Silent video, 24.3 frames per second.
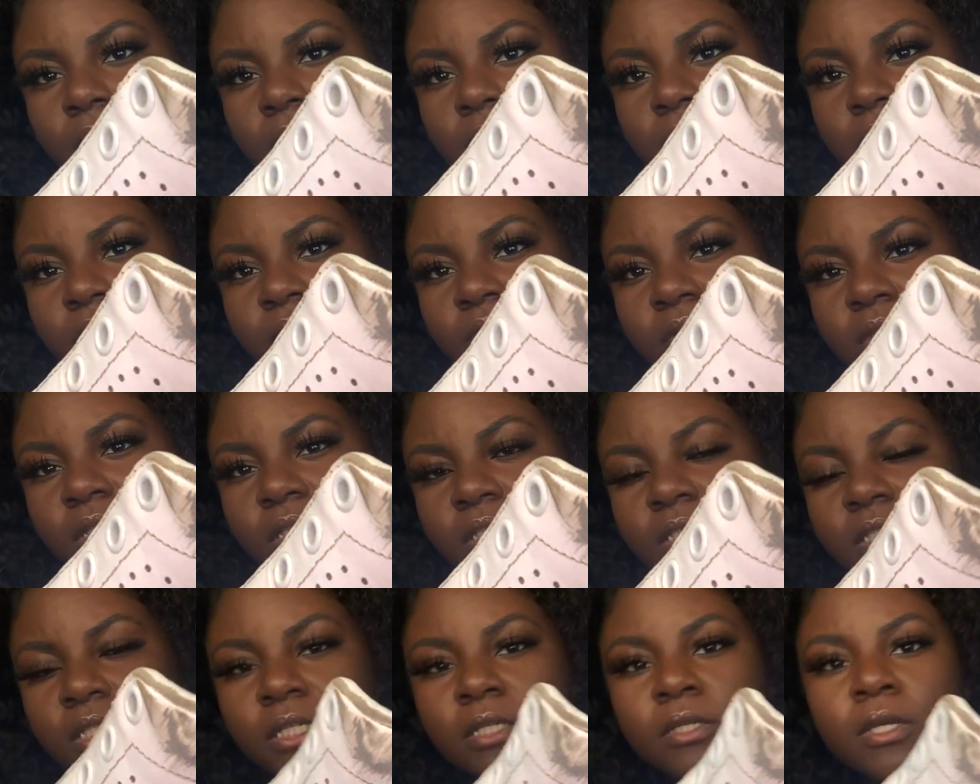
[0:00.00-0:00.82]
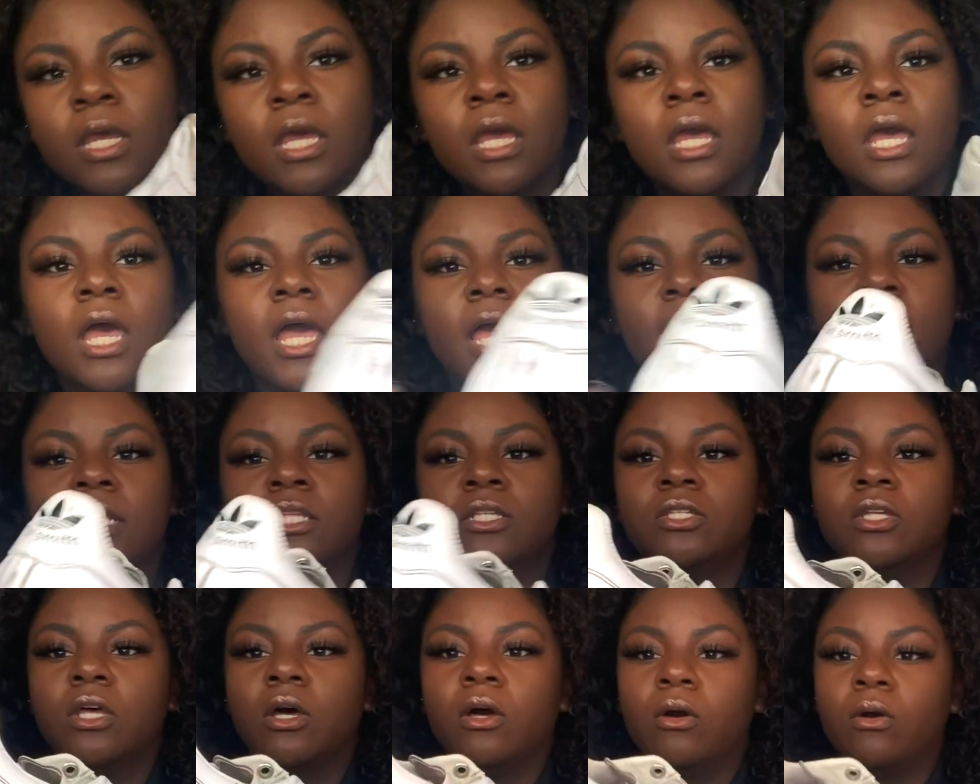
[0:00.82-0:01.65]
if you can see. And
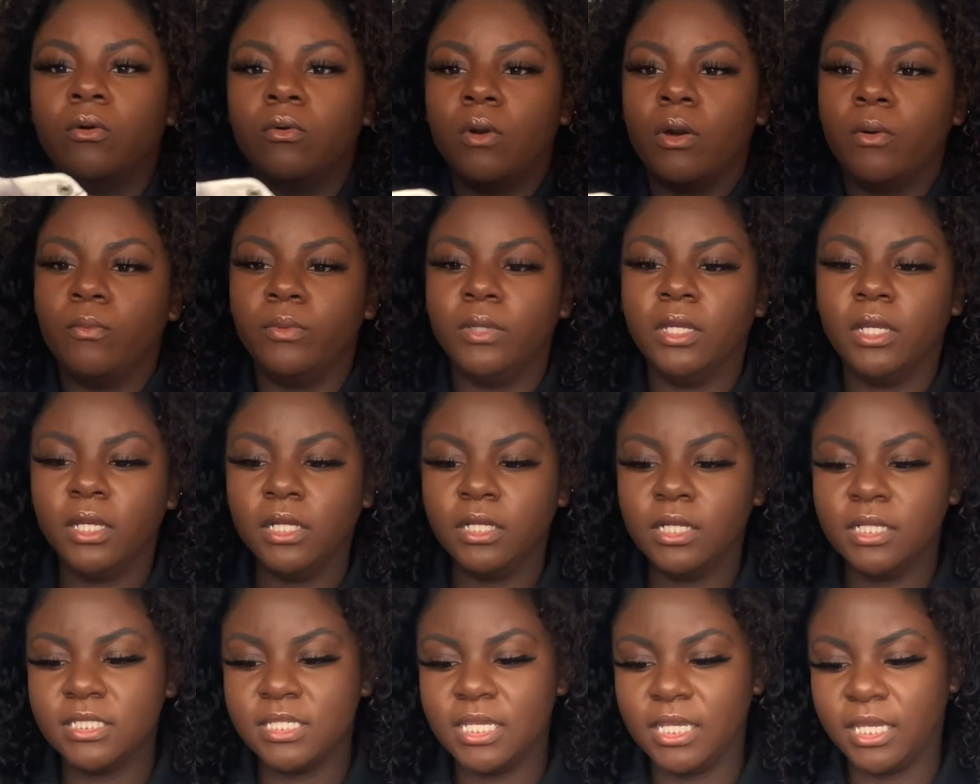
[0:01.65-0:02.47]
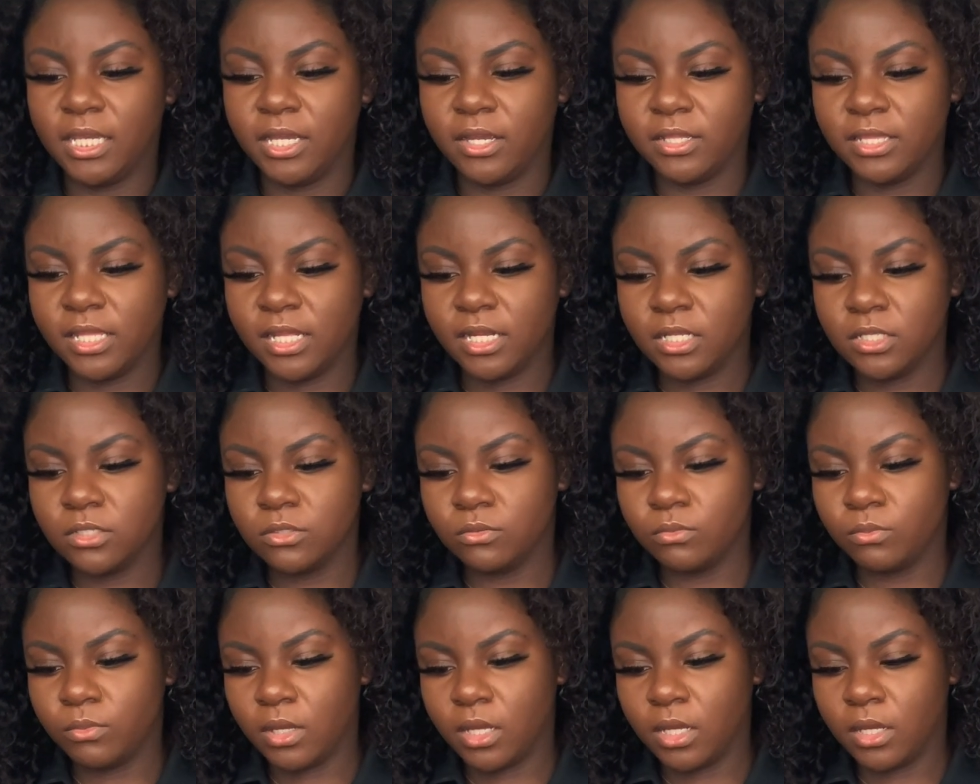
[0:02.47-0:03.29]
so we are gonna take care of that as
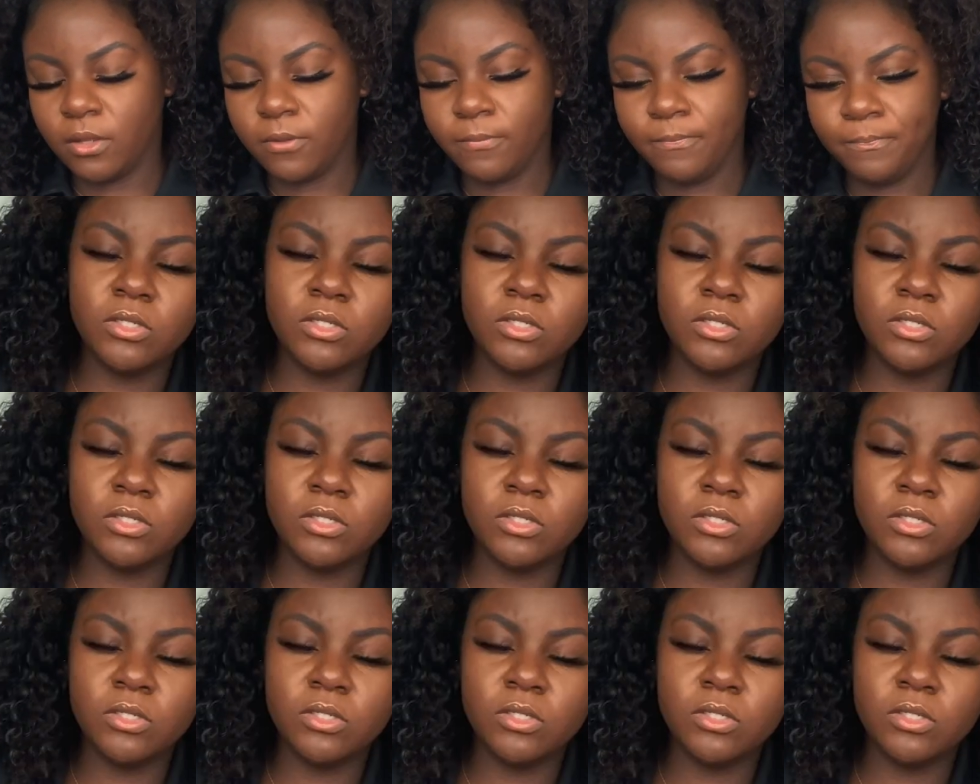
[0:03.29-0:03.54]
well.